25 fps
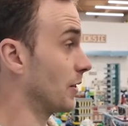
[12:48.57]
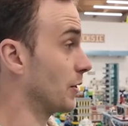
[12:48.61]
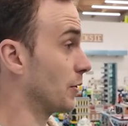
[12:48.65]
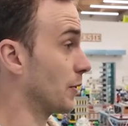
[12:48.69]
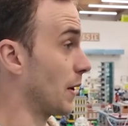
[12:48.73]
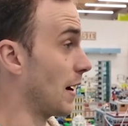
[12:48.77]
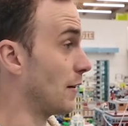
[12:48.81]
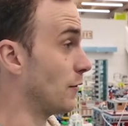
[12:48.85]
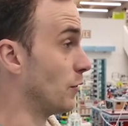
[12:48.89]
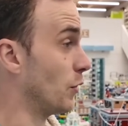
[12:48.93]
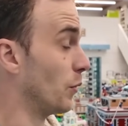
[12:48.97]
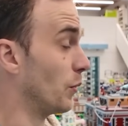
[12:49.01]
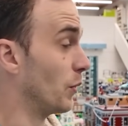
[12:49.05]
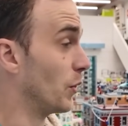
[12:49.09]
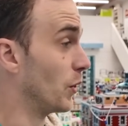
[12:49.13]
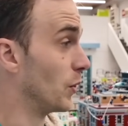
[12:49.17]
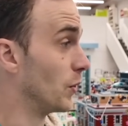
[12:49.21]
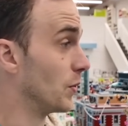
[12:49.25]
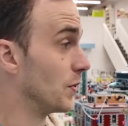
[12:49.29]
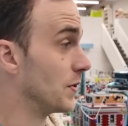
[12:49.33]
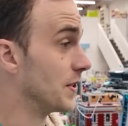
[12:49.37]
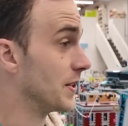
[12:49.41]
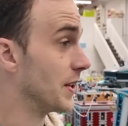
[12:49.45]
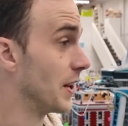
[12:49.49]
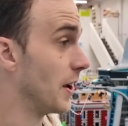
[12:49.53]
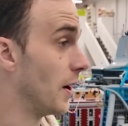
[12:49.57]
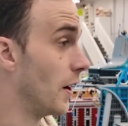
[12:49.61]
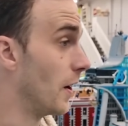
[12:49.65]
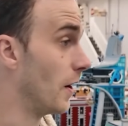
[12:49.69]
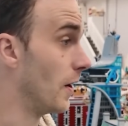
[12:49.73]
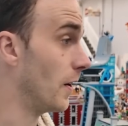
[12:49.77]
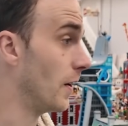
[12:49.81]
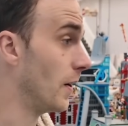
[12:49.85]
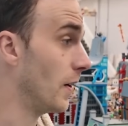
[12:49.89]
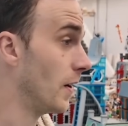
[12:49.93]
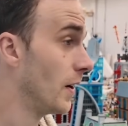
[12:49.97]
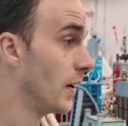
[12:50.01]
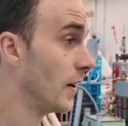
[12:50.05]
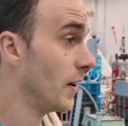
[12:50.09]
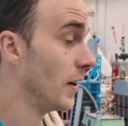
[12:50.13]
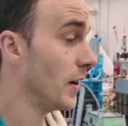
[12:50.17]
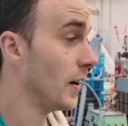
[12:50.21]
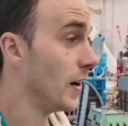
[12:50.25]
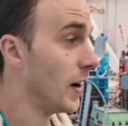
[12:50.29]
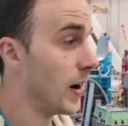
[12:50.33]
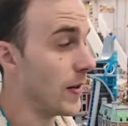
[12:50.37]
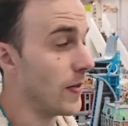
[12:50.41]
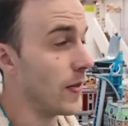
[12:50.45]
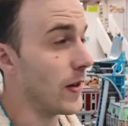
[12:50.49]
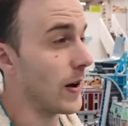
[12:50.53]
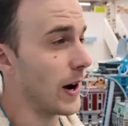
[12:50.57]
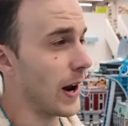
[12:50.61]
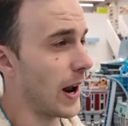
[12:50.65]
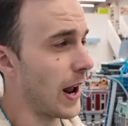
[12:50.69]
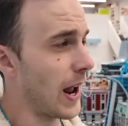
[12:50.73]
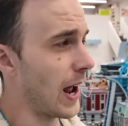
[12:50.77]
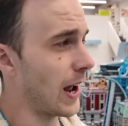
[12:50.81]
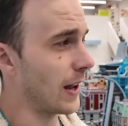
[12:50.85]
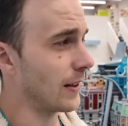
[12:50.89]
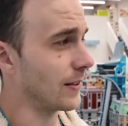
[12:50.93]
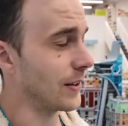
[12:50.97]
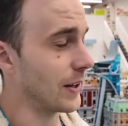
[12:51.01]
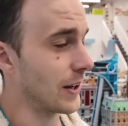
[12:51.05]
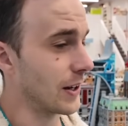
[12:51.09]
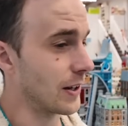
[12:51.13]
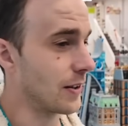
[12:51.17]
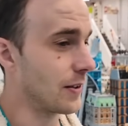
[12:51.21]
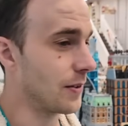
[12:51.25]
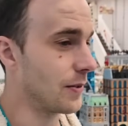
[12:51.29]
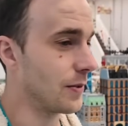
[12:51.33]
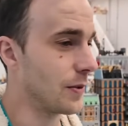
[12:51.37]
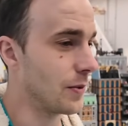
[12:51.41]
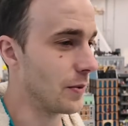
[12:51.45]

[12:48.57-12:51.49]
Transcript: gravel roads there. And then I had like,